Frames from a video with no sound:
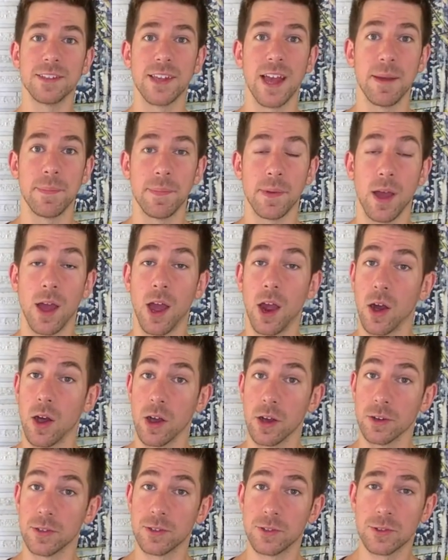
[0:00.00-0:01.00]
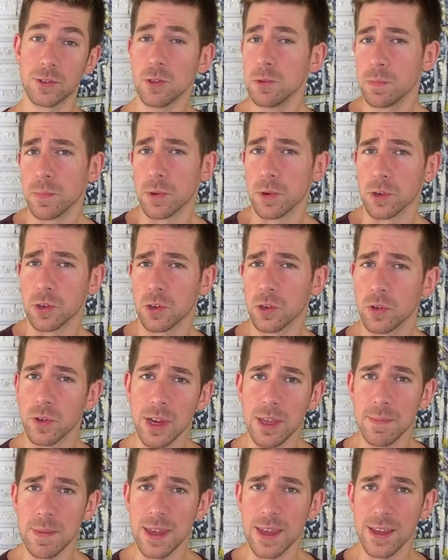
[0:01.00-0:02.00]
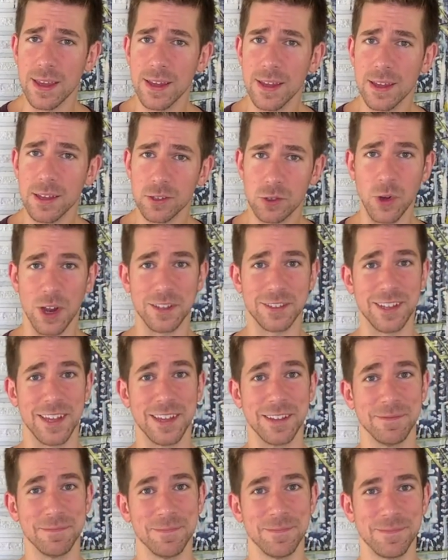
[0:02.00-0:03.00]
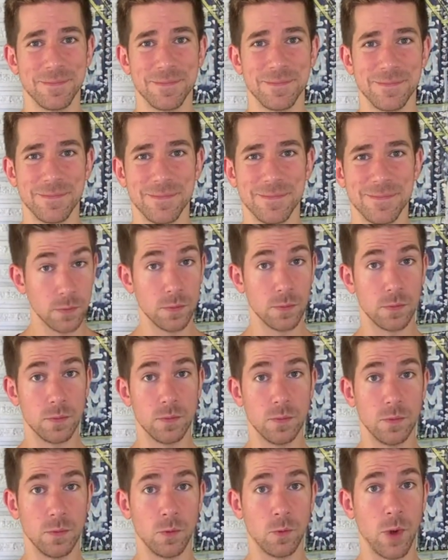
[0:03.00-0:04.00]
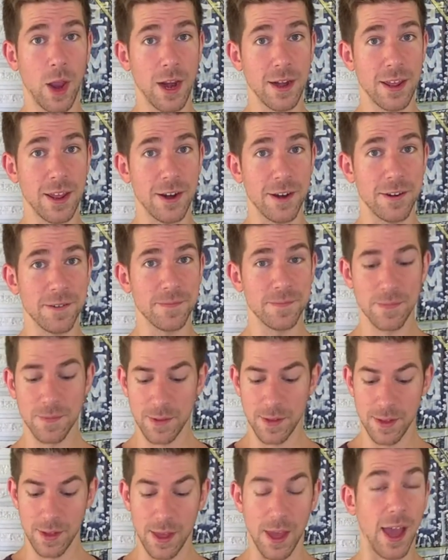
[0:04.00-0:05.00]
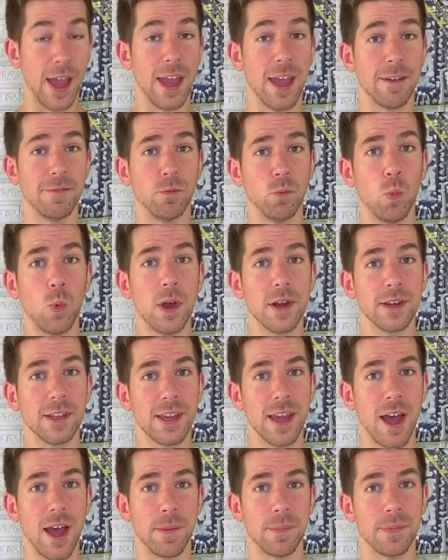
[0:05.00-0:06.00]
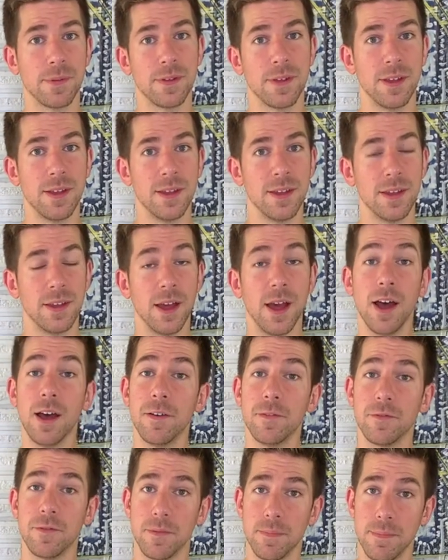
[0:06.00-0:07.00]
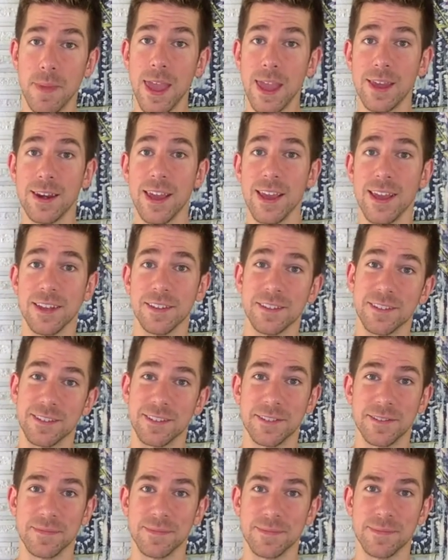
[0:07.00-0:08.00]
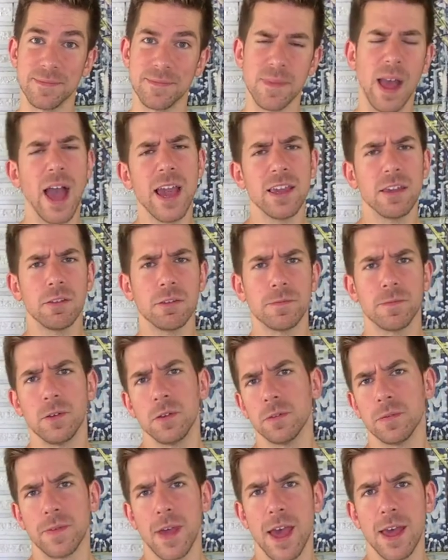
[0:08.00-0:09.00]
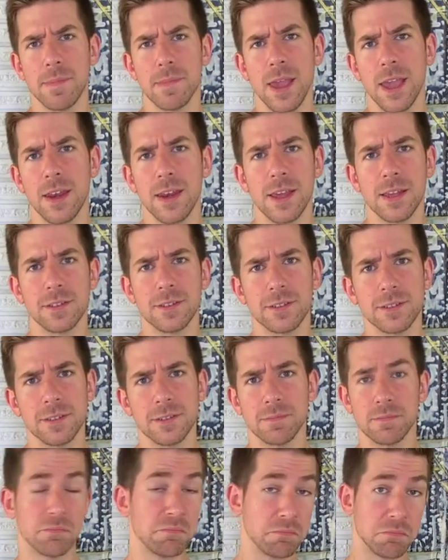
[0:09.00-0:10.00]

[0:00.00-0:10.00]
up our super creamy dressing. Right here, I have 1 cup of mayonnaise. I use full-fat mayonnaise.